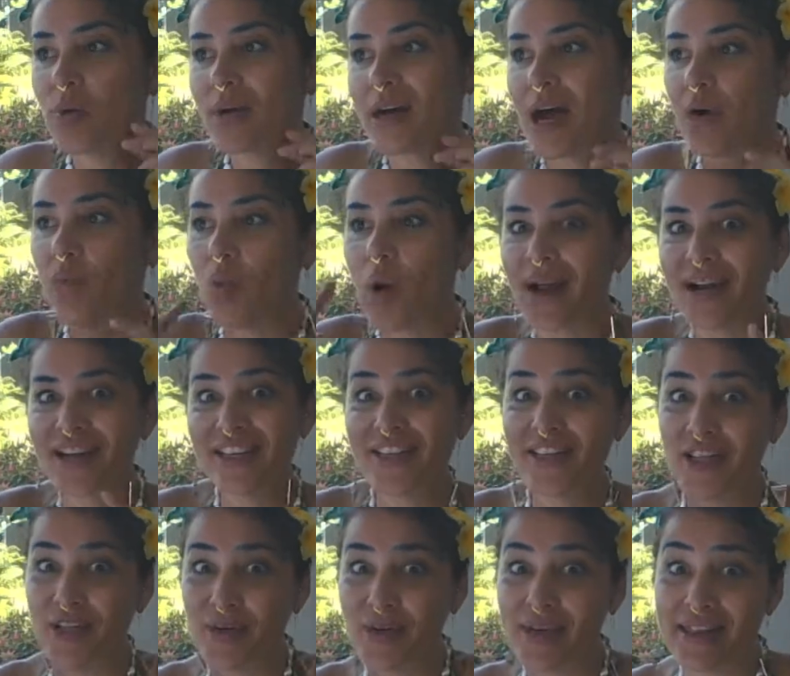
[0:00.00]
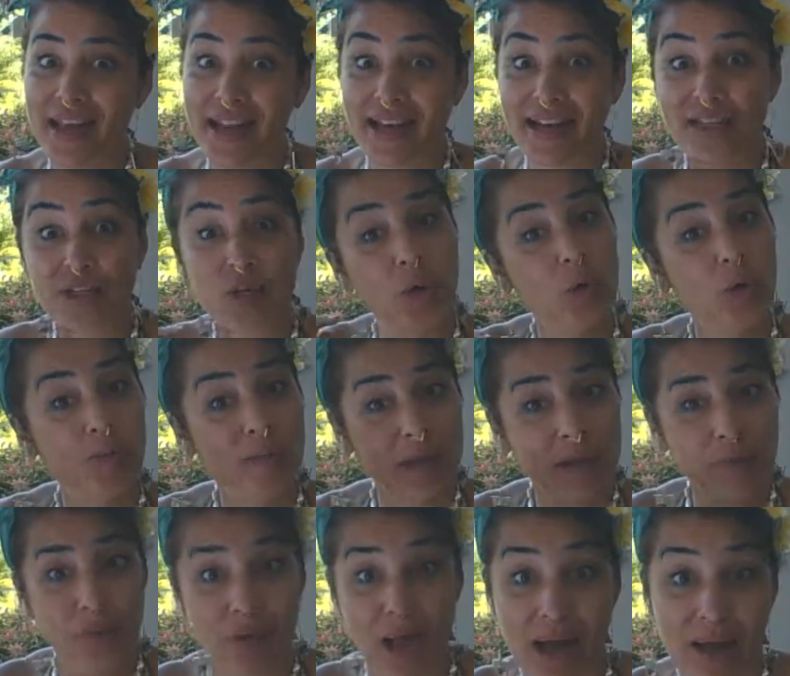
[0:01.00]
what I wanted to do and that I told
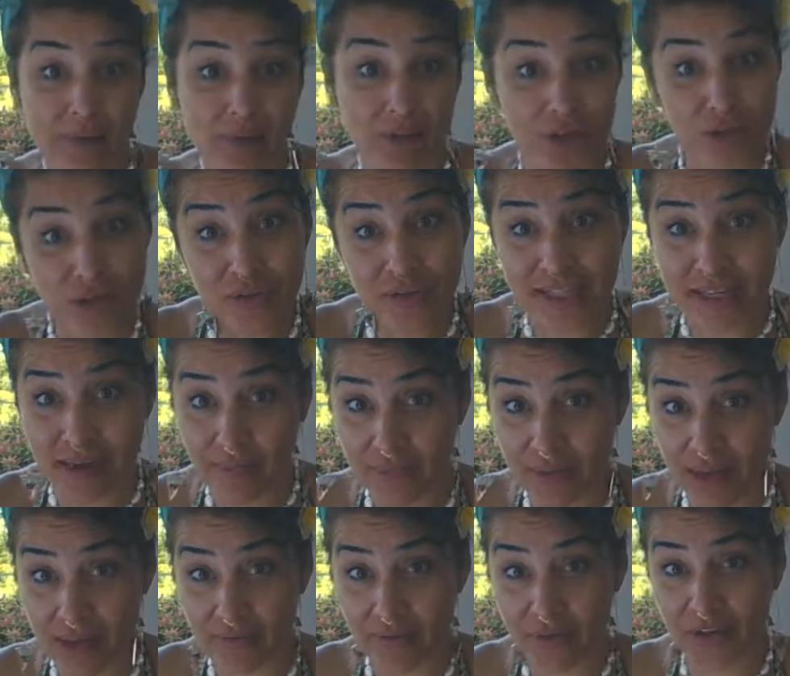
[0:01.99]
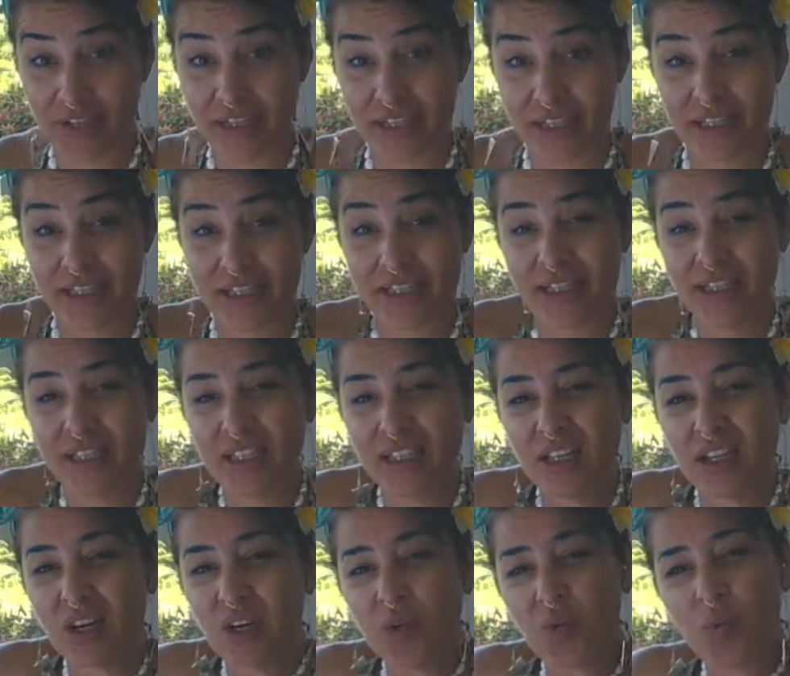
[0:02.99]
people I would do something versus
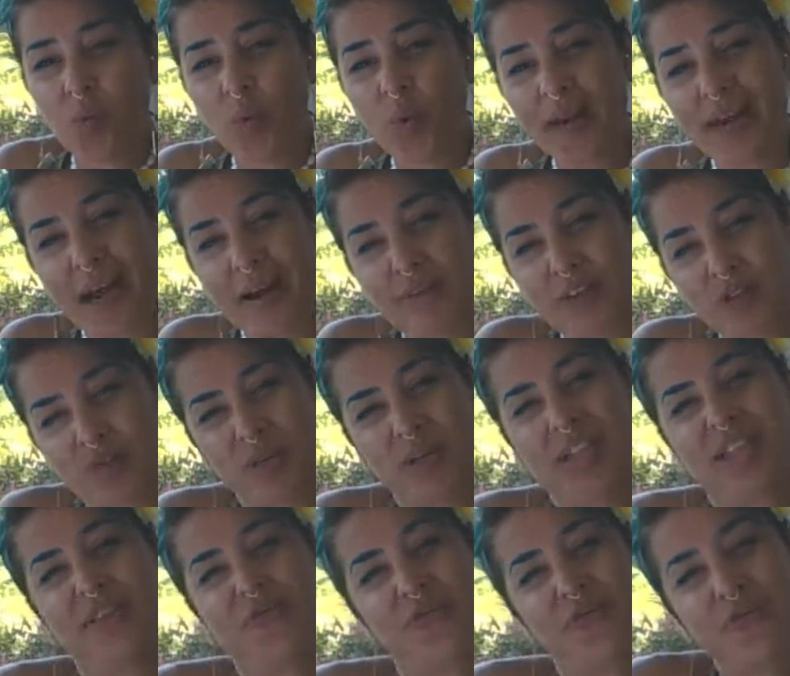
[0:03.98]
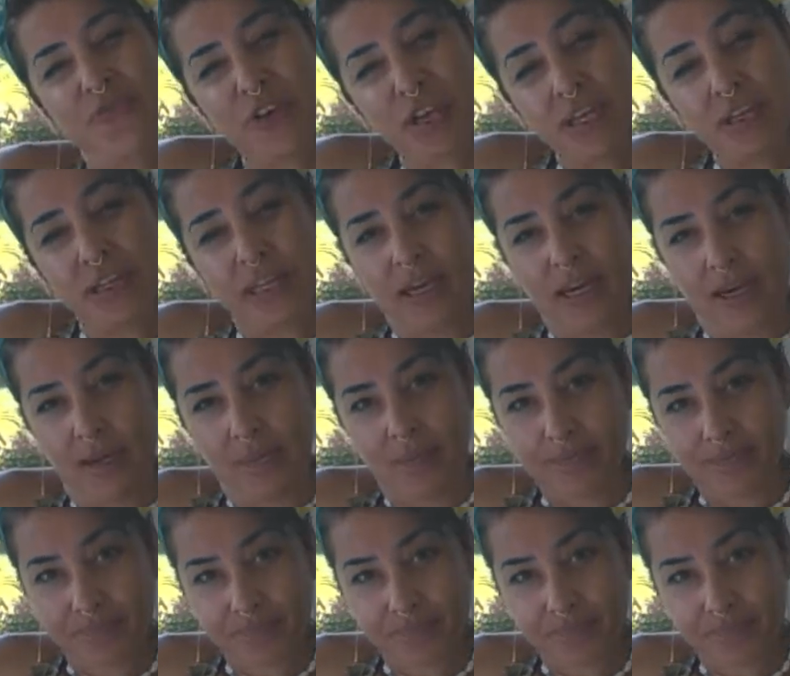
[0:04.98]
what I was really feeling,